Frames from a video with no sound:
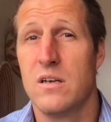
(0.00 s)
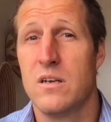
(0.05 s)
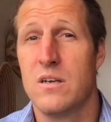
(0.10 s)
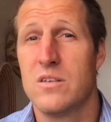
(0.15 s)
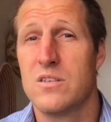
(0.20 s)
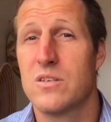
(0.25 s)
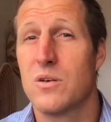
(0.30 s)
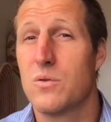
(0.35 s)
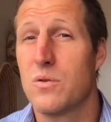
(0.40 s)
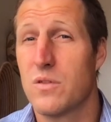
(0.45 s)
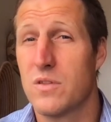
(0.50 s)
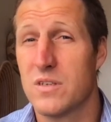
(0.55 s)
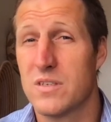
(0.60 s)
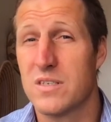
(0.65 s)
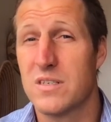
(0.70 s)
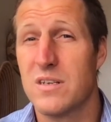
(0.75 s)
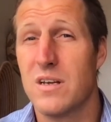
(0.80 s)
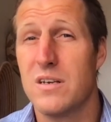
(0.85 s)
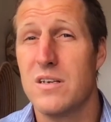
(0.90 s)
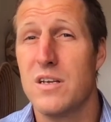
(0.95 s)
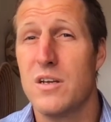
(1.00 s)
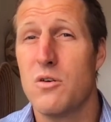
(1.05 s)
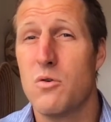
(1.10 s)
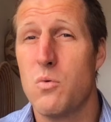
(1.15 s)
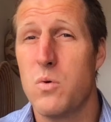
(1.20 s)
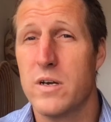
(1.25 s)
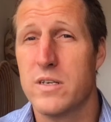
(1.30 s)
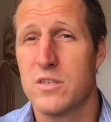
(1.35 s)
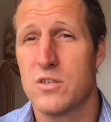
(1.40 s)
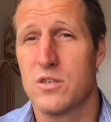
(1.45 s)
so that the study
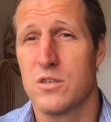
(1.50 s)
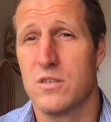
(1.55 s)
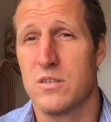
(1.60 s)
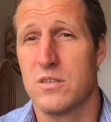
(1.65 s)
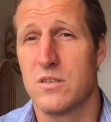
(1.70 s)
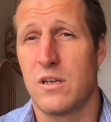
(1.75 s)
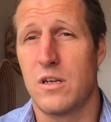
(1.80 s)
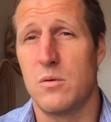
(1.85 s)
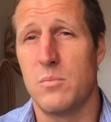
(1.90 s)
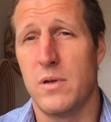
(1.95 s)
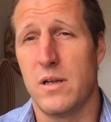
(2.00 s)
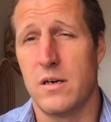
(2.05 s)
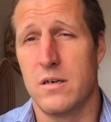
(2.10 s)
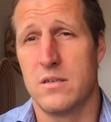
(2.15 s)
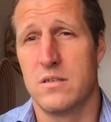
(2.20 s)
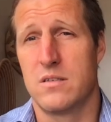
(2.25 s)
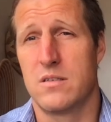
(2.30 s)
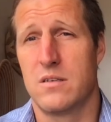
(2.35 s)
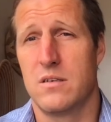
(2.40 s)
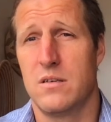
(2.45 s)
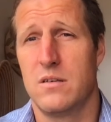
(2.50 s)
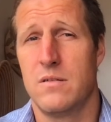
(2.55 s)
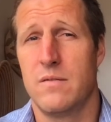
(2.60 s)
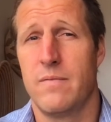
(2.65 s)
questions can be answered.